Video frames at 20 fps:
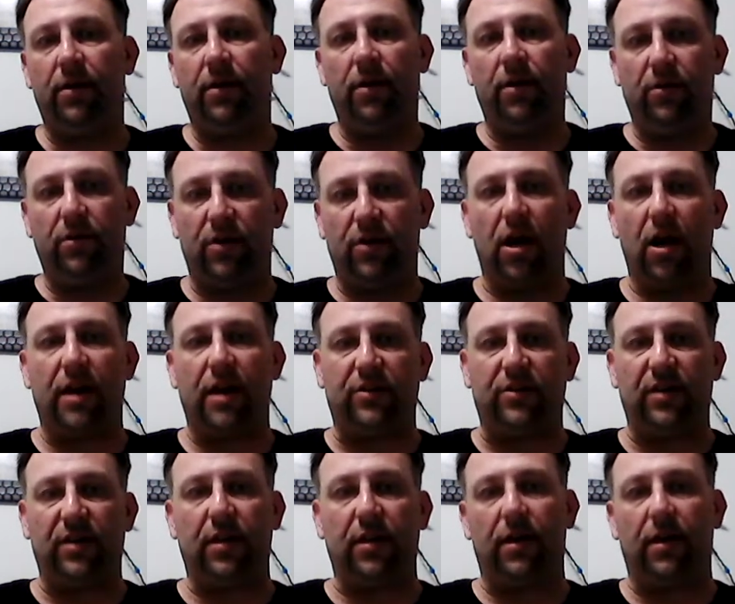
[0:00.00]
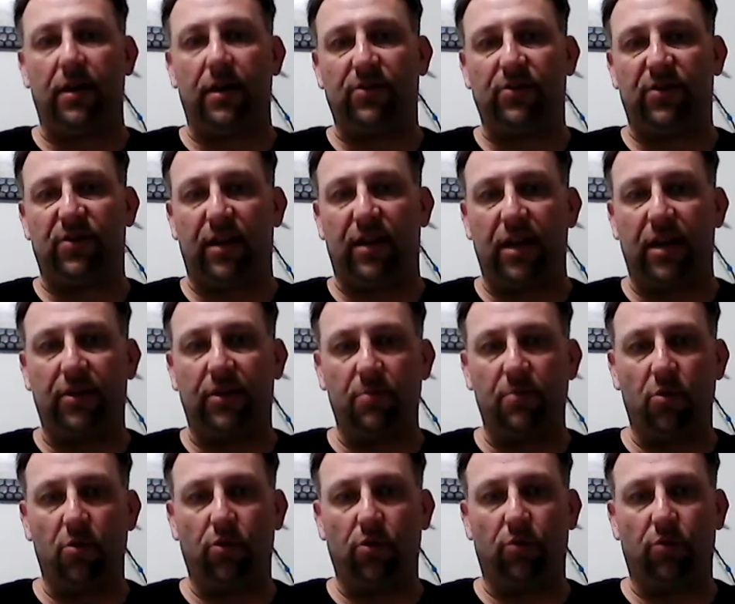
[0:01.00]
The idea is to get the
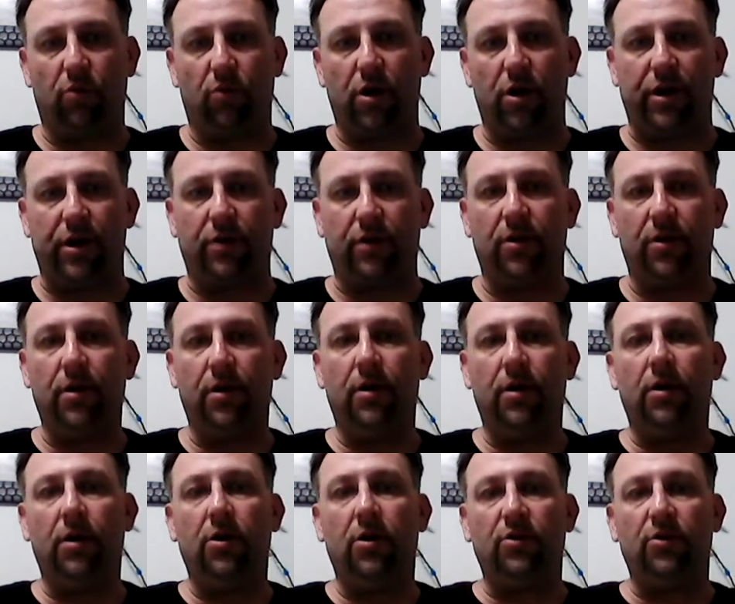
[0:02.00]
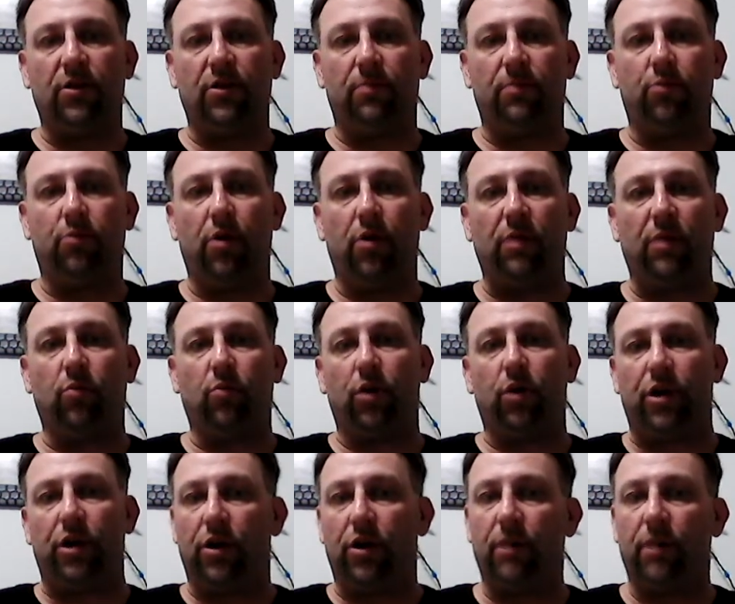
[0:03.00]
motor running to the point where
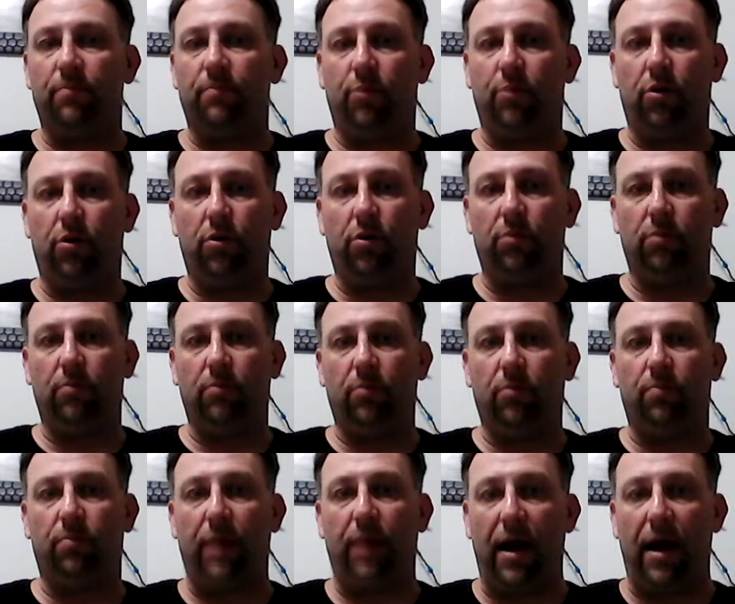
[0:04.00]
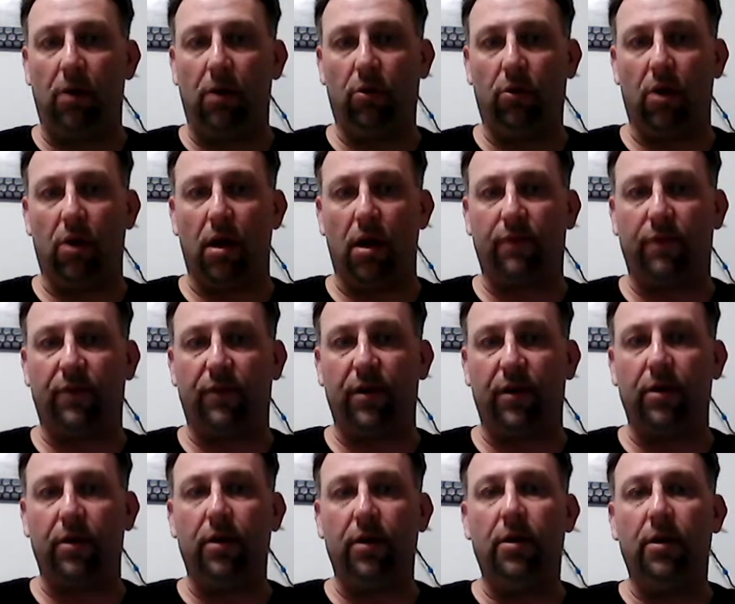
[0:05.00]
you can pull power off
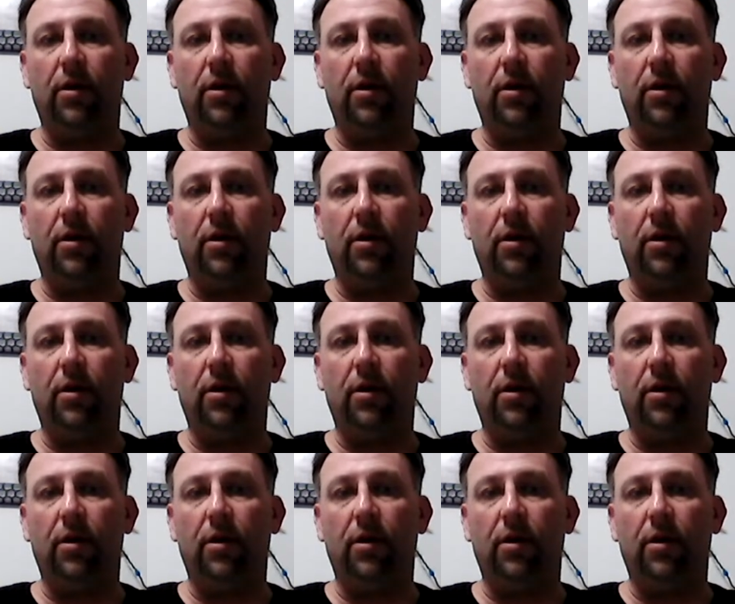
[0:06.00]
it,